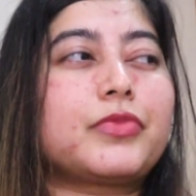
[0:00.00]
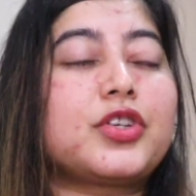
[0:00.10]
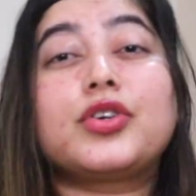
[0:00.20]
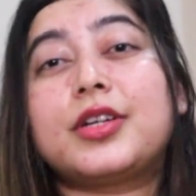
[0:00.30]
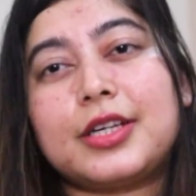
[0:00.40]

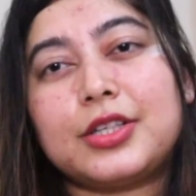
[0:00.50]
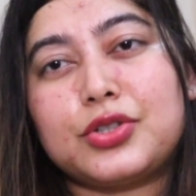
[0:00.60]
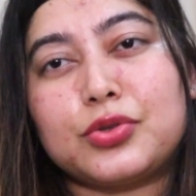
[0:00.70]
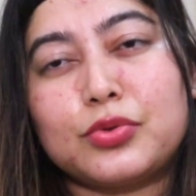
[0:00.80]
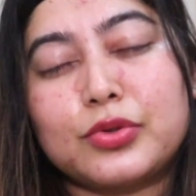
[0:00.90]

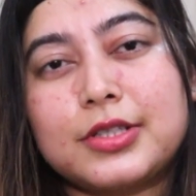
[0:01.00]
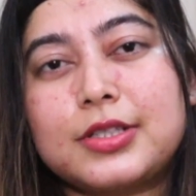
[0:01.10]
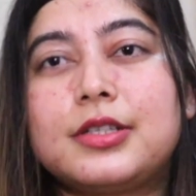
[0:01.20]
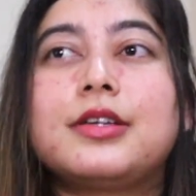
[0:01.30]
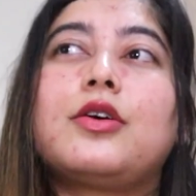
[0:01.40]
sugarcane
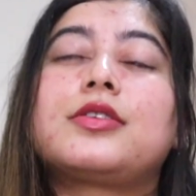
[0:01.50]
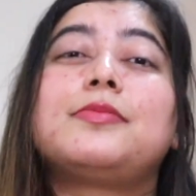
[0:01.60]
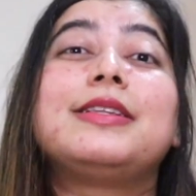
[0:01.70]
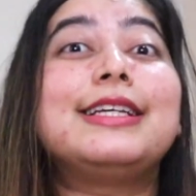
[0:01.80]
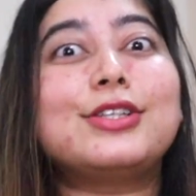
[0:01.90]
juice or
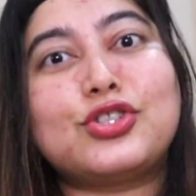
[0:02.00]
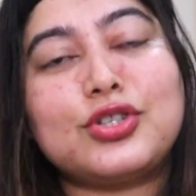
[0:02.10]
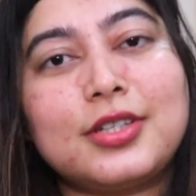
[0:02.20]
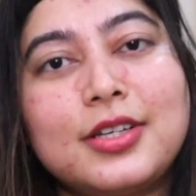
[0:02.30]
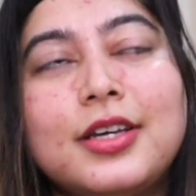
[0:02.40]
some
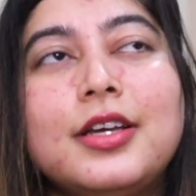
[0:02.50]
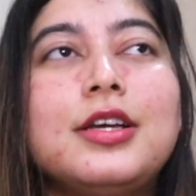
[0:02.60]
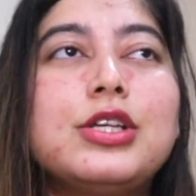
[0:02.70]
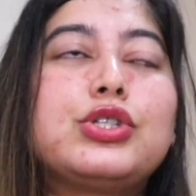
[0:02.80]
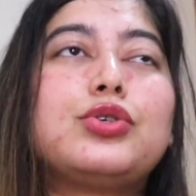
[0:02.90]
lychee
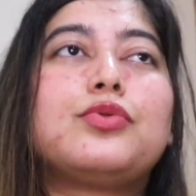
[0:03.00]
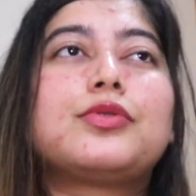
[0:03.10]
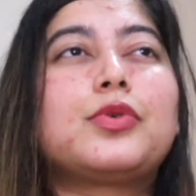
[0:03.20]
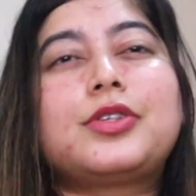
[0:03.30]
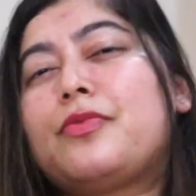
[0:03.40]

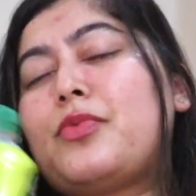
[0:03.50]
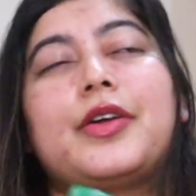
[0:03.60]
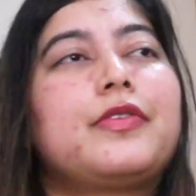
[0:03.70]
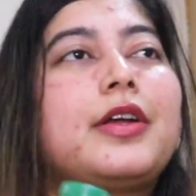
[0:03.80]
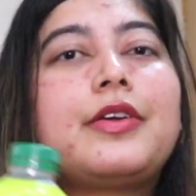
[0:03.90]
juice,
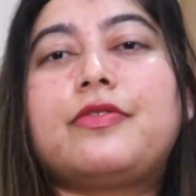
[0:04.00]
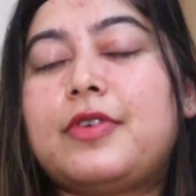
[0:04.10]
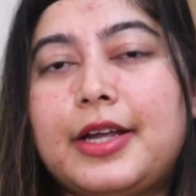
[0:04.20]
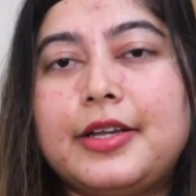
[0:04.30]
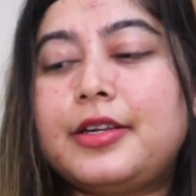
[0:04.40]
whatever I
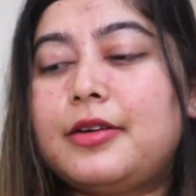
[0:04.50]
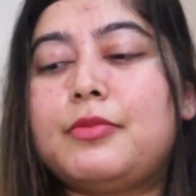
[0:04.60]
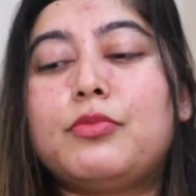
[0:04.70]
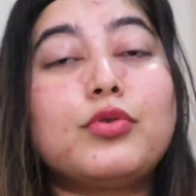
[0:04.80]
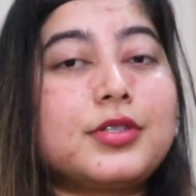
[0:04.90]
find.
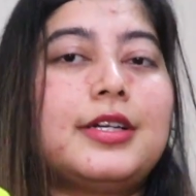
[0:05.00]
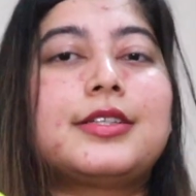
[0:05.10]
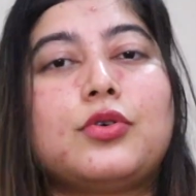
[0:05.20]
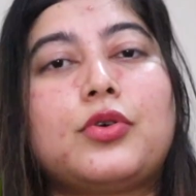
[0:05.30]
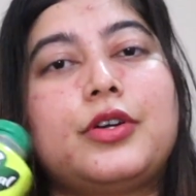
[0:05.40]
Mostly
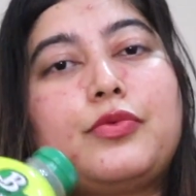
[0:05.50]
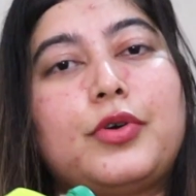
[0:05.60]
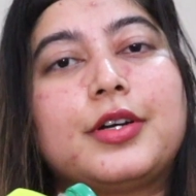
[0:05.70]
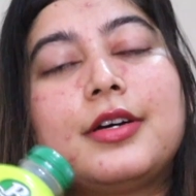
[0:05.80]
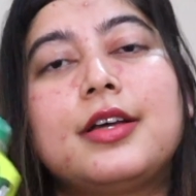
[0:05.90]
it's coconut
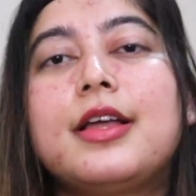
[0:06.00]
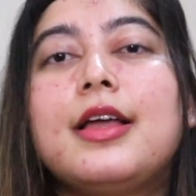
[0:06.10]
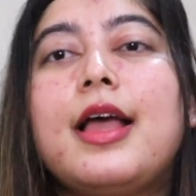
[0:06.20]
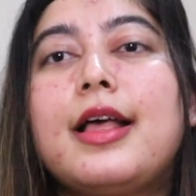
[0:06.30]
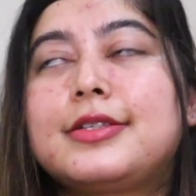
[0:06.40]
water,
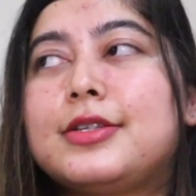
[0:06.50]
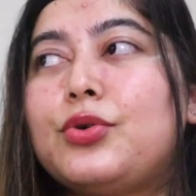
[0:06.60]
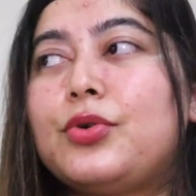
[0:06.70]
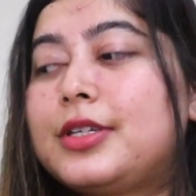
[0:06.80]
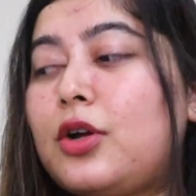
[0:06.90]

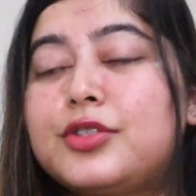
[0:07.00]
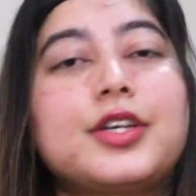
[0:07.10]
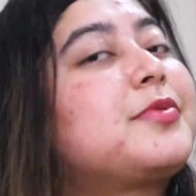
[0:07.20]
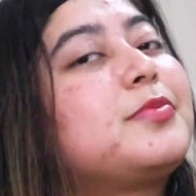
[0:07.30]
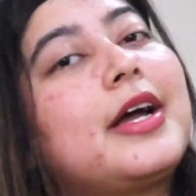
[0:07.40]
so it also
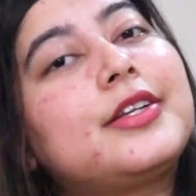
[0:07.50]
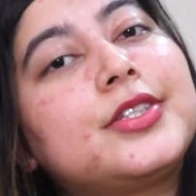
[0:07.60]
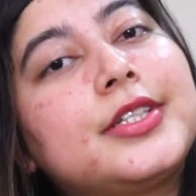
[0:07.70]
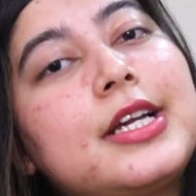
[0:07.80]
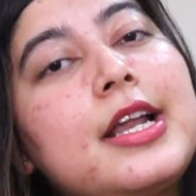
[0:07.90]
keeps me
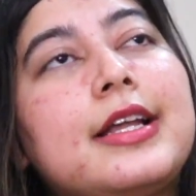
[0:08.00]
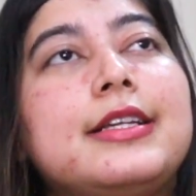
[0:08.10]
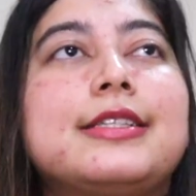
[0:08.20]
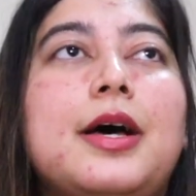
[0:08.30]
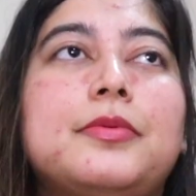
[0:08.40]
hydrated, and
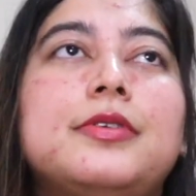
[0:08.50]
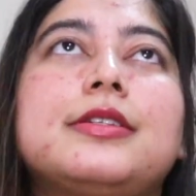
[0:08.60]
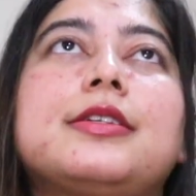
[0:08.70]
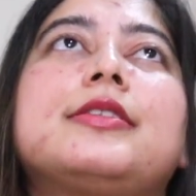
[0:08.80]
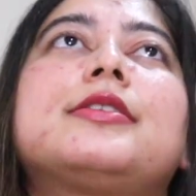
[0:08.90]
in
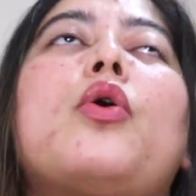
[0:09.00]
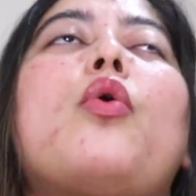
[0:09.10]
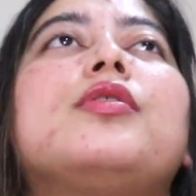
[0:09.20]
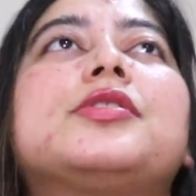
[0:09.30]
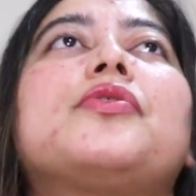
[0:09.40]
summers it's
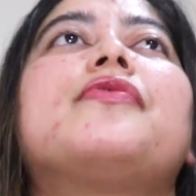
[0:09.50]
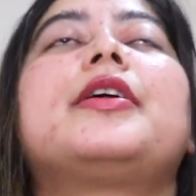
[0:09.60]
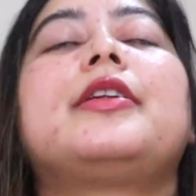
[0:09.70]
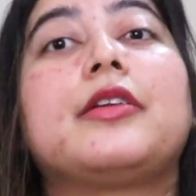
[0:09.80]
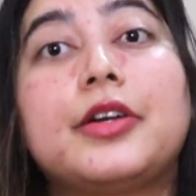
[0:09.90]
also
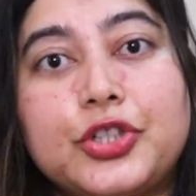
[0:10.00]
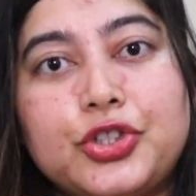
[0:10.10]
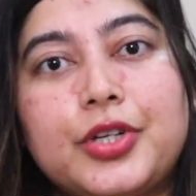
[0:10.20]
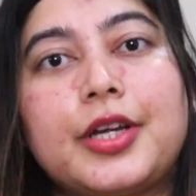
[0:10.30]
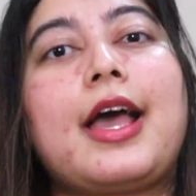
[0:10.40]
very
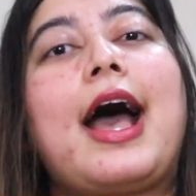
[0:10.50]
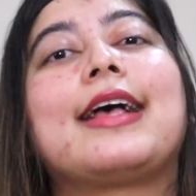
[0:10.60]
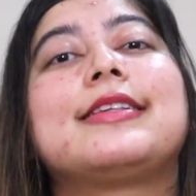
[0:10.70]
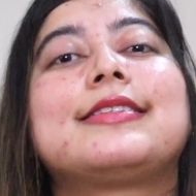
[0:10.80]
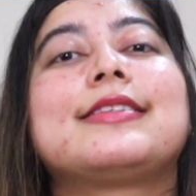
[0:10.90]
nourishing
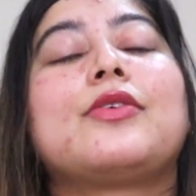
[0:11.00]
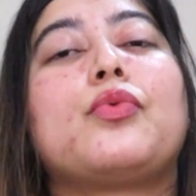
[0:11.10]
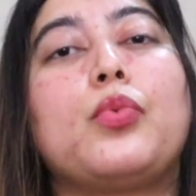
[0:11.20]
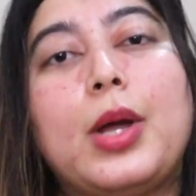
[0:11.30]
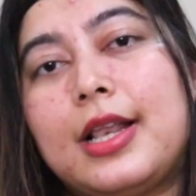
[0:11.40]
as
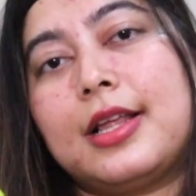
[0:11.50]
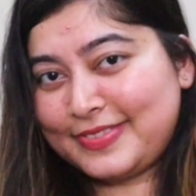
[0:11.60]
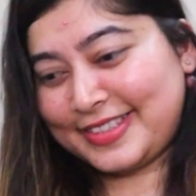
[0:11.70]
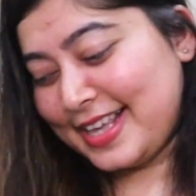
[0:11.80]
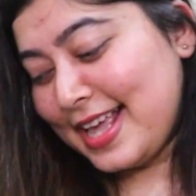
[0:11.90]
well.
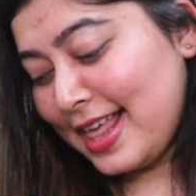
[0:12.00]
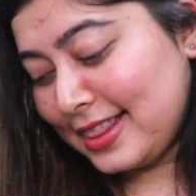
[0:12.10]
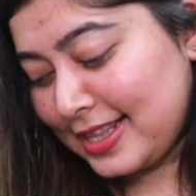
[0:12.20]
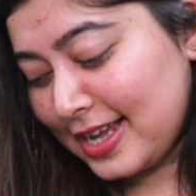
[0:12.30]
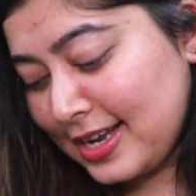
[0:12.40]

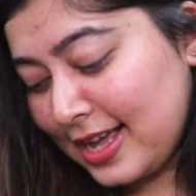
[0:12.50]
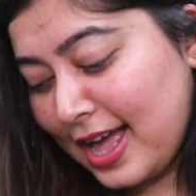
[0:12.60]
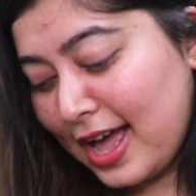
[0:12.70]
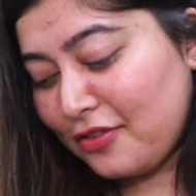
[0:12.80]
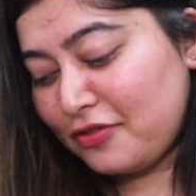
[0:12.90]
Then I
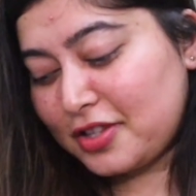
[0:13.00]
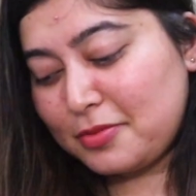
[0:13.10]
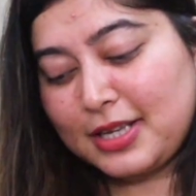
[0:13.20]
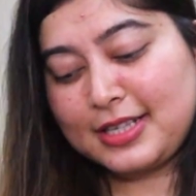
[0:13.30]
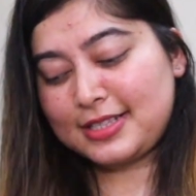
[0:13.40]
have with me